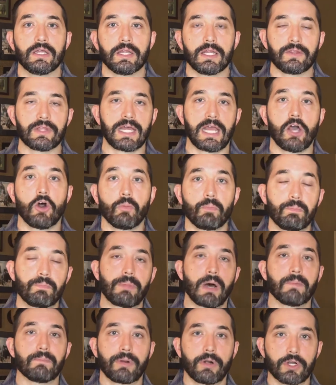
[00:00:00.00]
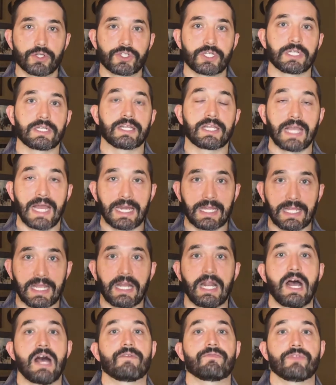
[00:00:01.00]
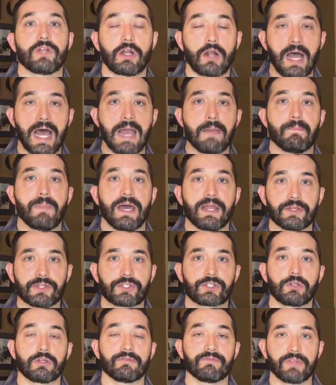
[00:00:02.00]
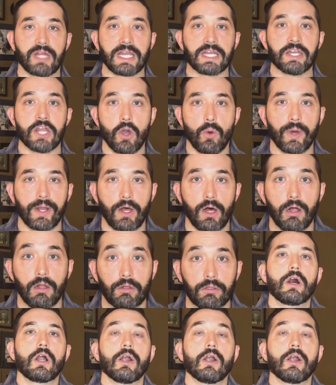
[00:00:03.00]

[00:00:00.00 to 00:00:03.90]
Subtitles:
to help a person kind of get off their high pedestal if they know it all.